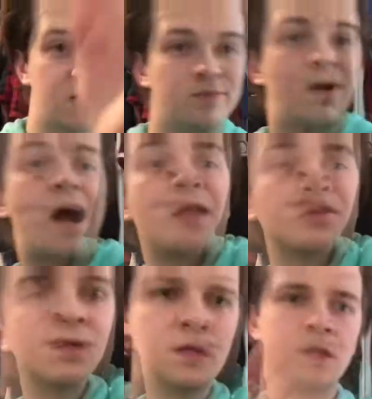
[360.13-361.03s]
model.
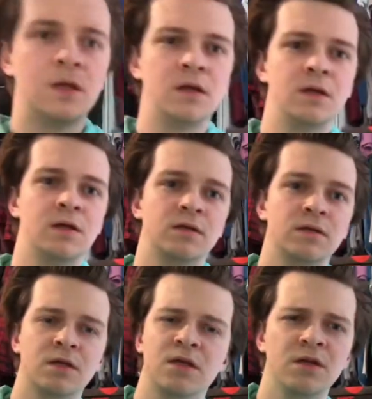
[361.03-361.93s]

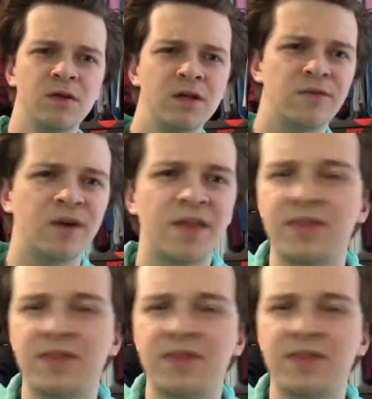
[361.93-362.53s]
You know what? I forgot to tell